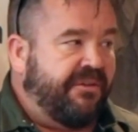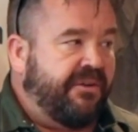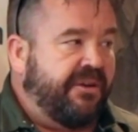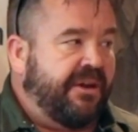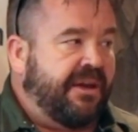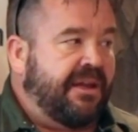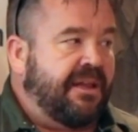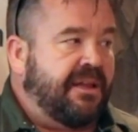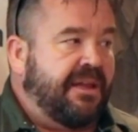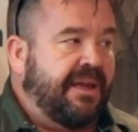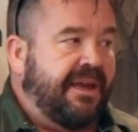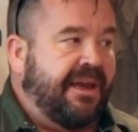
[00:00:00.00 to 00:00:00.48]

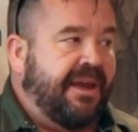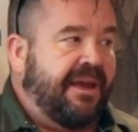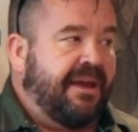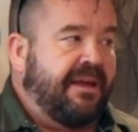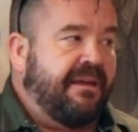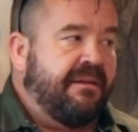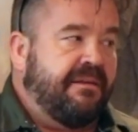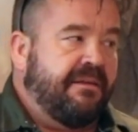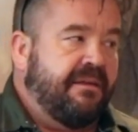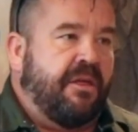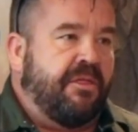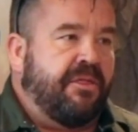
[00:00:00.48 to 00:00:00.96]
very
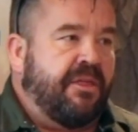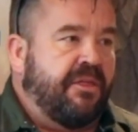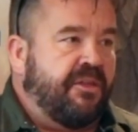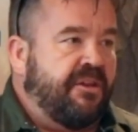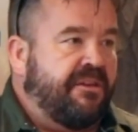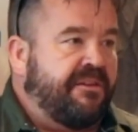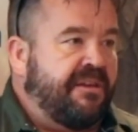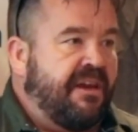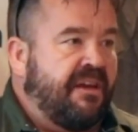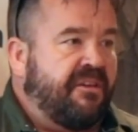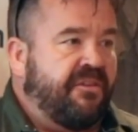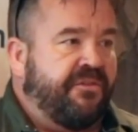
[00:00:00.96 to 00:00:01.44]
clear that
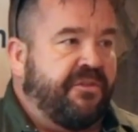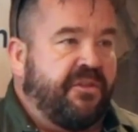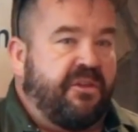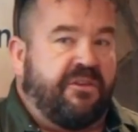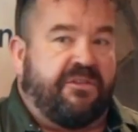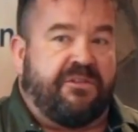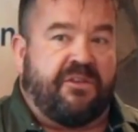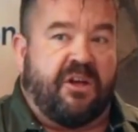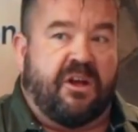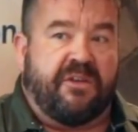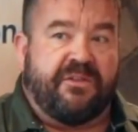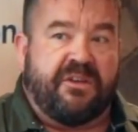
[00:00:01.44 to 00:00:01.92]
the test for
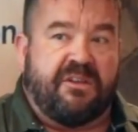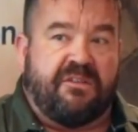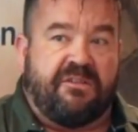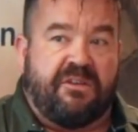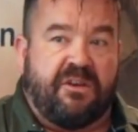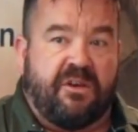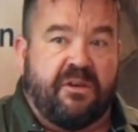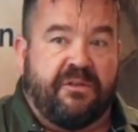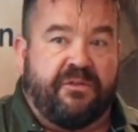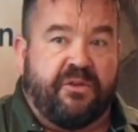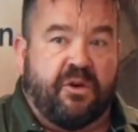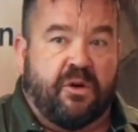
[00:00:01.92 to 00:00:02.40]
the
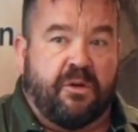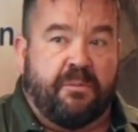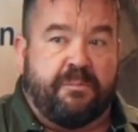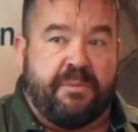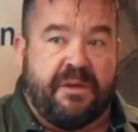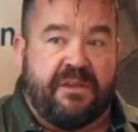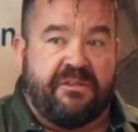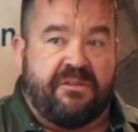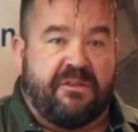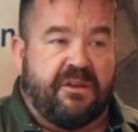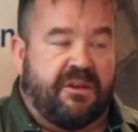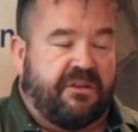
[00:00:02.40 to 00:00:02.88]
solvency of your
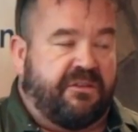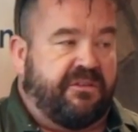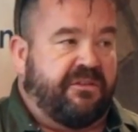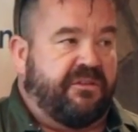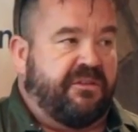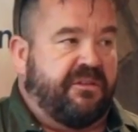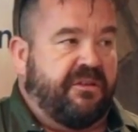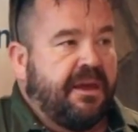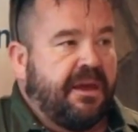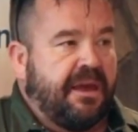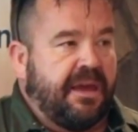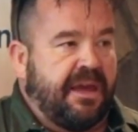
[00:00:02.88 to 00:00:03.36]

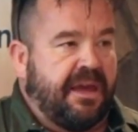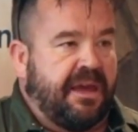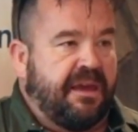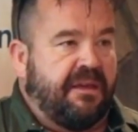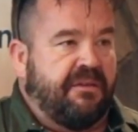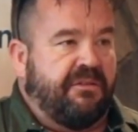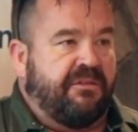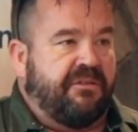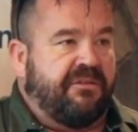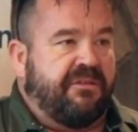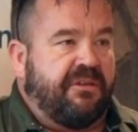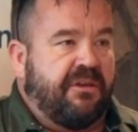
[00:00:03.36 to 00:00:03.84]
business
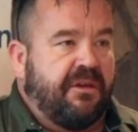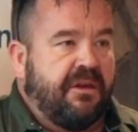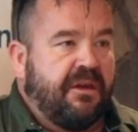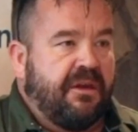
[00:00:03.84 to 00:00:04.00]
is,